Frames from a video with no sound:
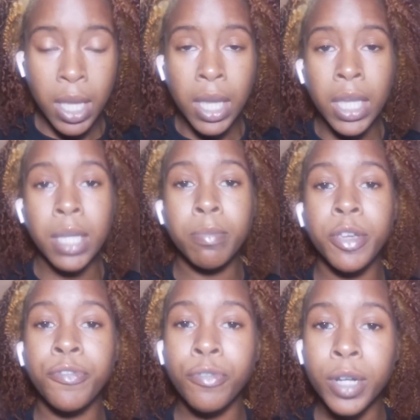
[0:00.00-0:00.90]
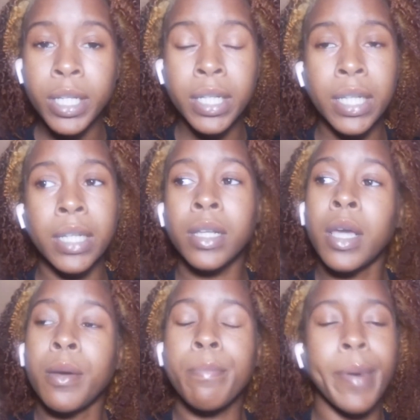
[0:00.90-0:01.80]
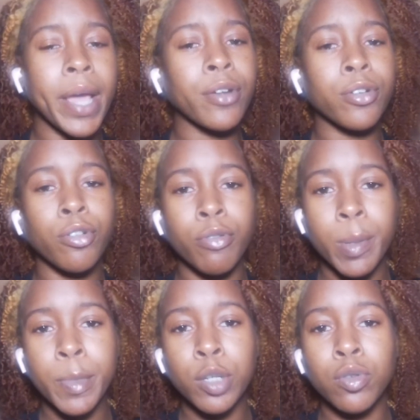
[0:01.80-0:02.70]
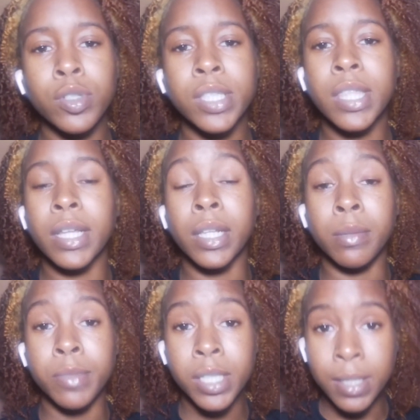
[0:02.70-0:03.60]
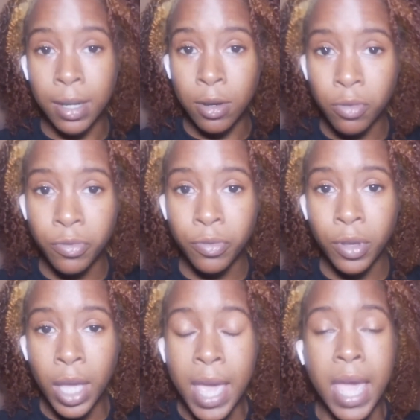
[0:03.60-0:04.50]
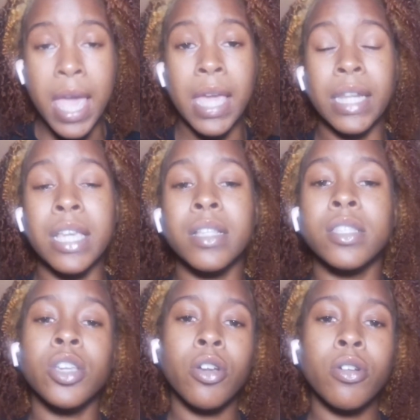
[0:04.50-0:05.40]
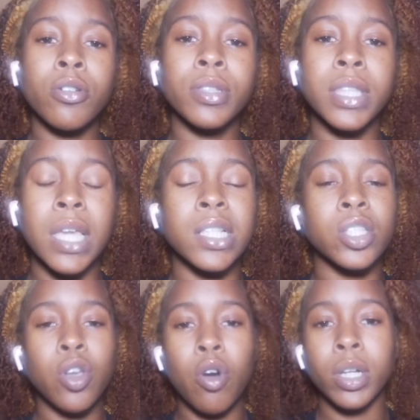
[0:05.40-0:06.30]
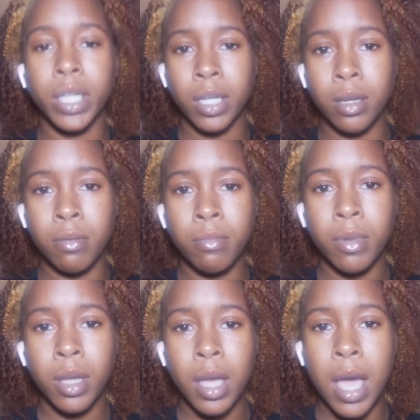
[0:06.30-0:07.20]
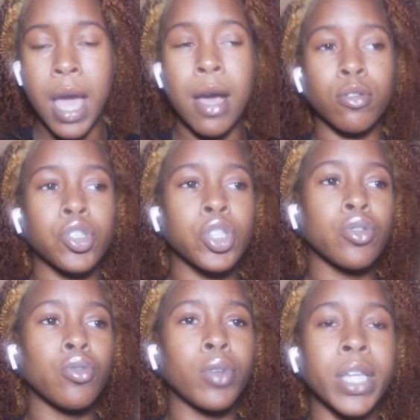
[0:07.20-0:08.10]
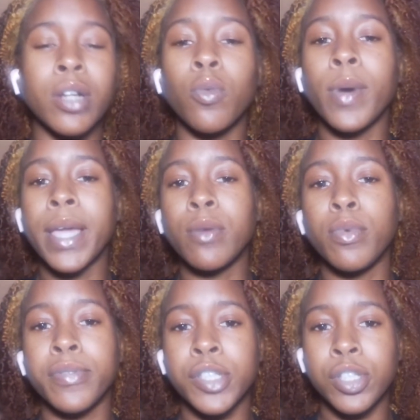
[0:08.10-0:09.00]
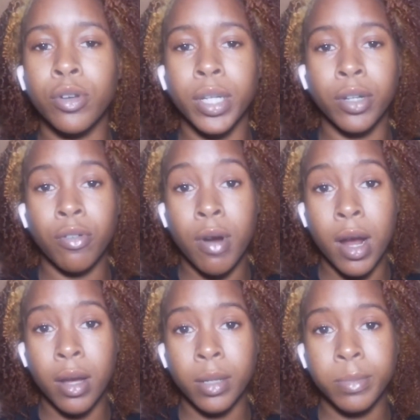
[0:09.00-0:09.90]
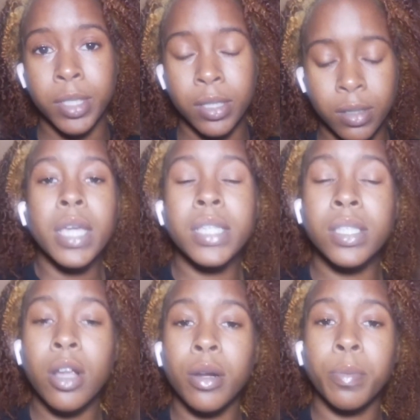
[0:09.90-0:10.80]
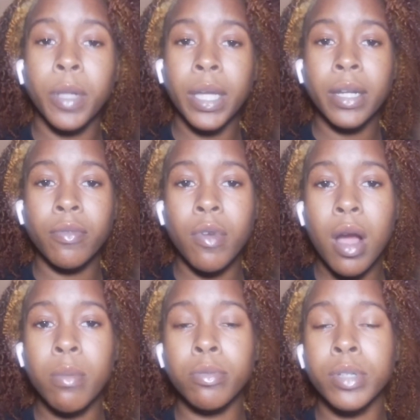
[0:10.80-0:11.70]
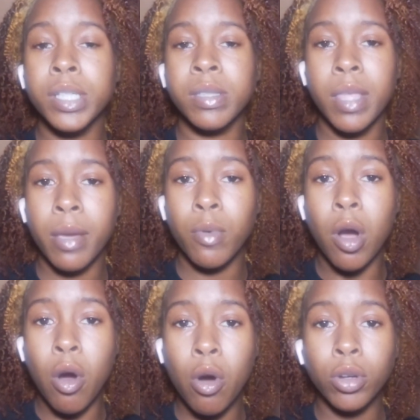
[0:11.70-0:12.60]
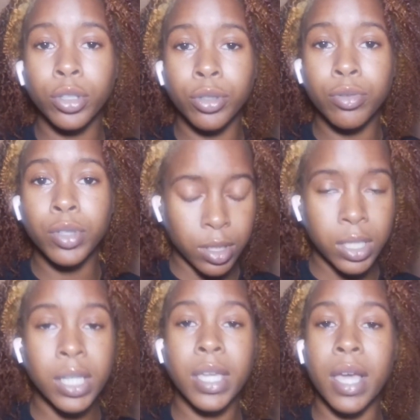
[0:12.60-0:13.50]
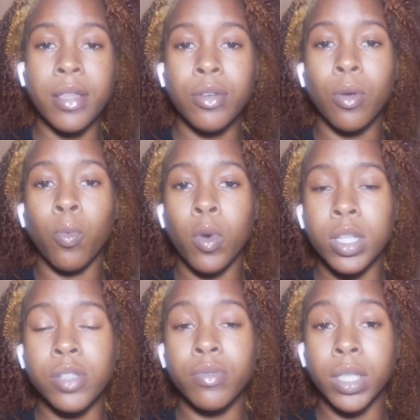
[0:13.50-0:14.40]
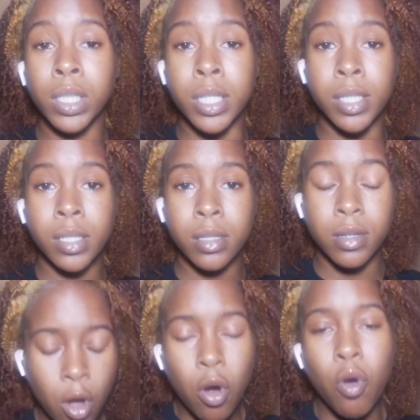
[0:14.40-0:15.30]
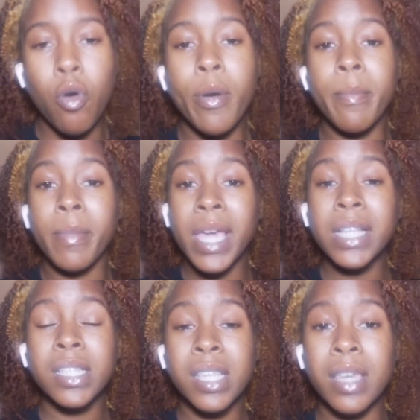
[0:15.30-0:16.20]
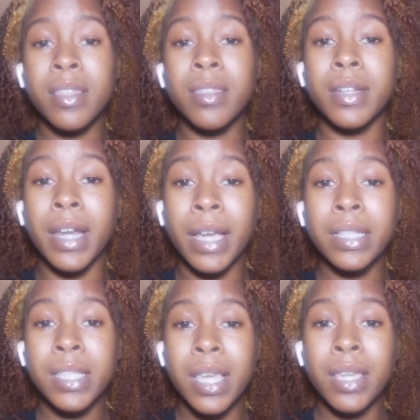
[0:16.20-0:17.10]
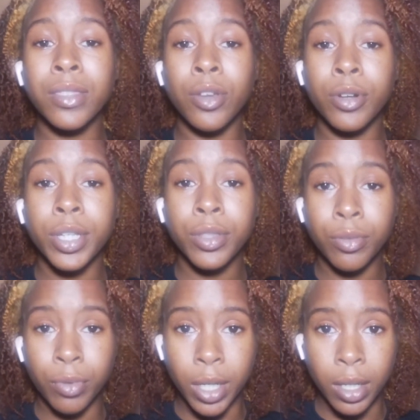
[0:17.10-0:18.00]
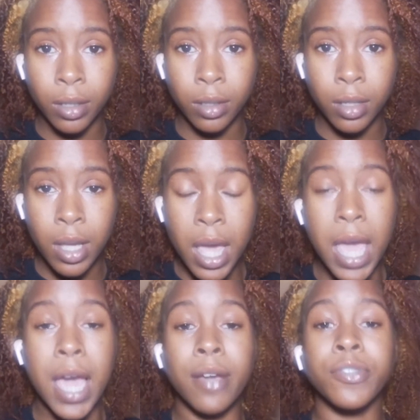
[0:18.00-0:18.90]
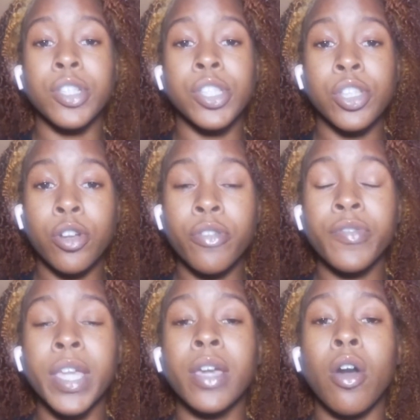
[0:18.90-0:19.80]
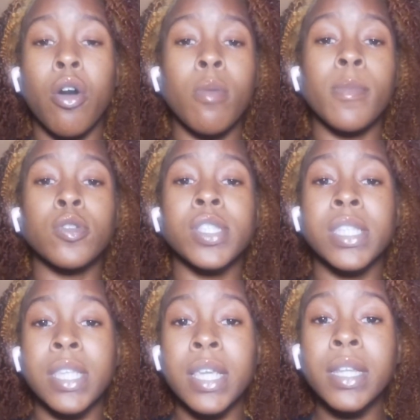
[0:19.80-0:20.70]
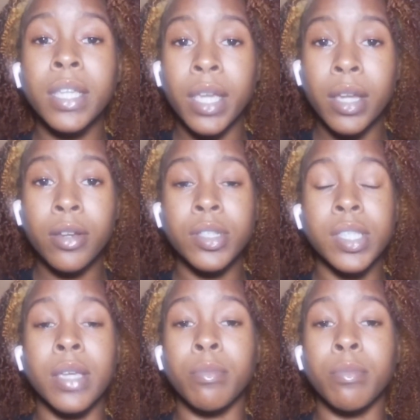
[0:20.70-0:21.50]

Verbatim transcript: He befriended better criminals than himself, and in turn, they taught him how to get away with certain crimes. He started planning robberies they would all do together once released. On May 10th, 1933, after serving almost 10 years in